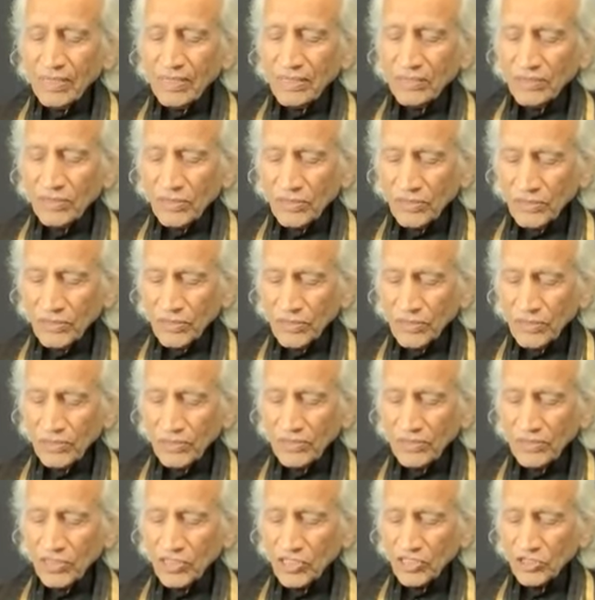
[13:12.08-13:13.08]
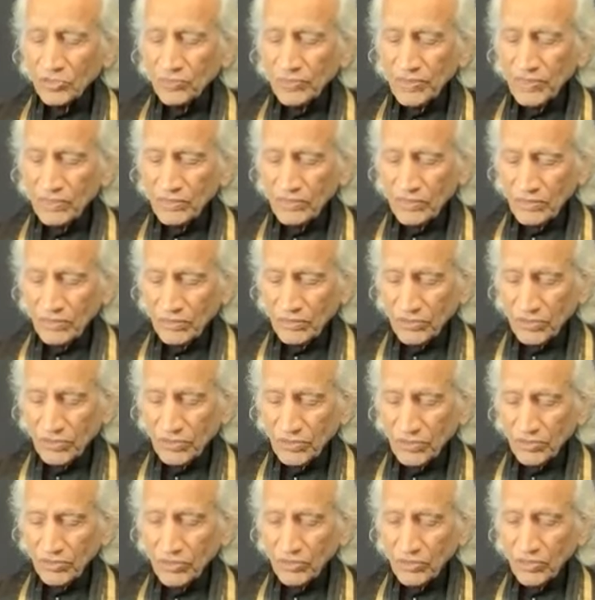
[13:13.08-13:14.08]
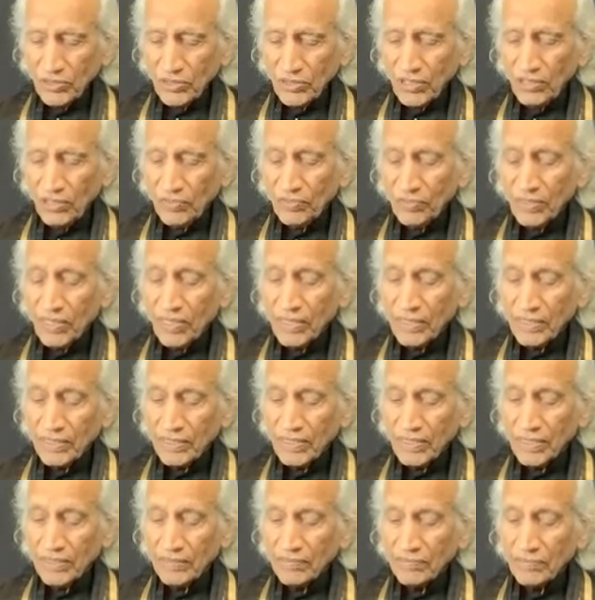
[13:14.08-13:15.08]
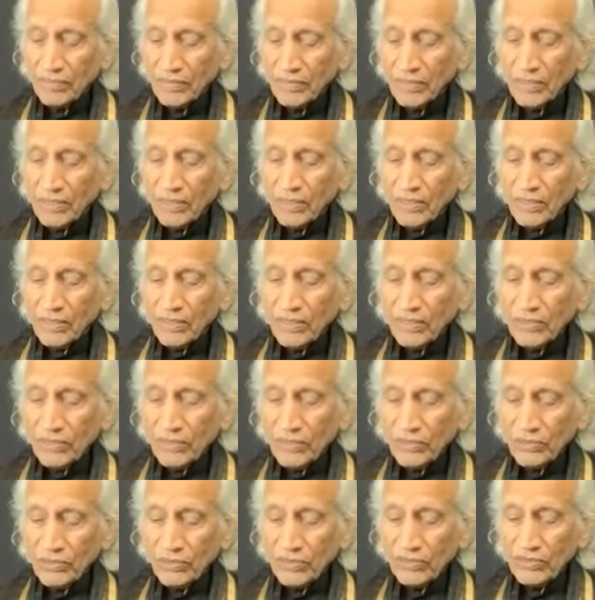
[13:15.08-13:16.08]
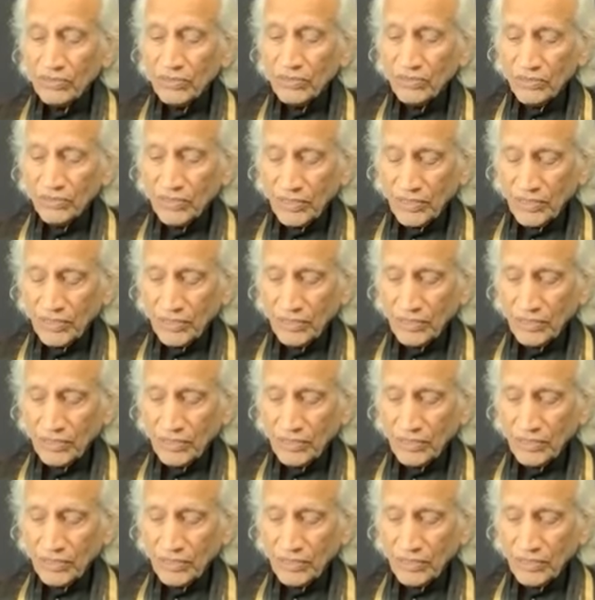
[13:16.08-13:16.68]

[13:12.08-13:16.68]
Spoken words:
this is the experience of I am Yoga Nidra.